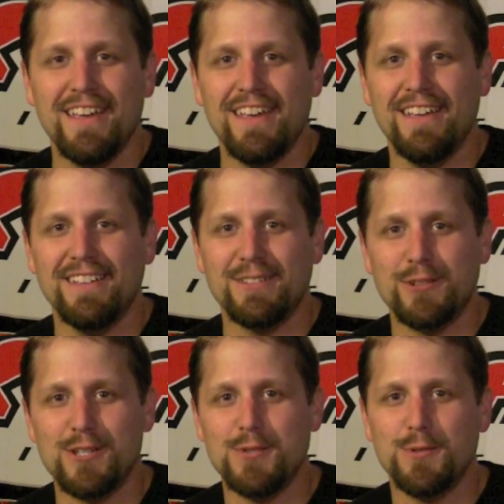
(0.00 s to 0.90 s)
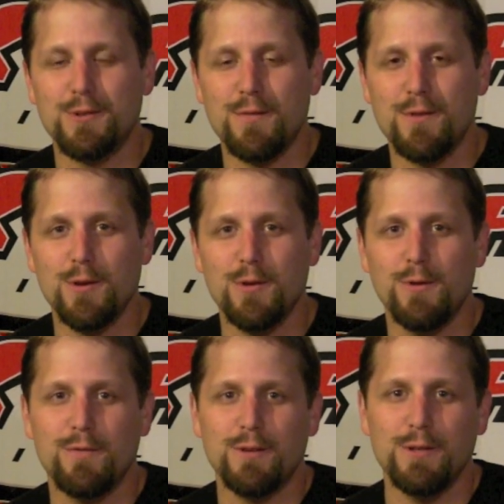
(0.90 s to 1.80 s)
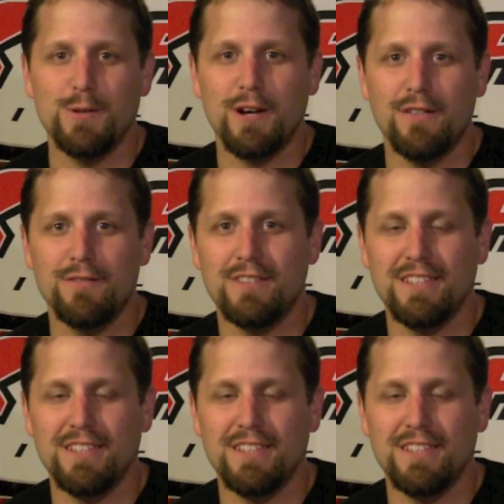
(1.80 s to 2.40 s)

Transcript: and going to do a review for you of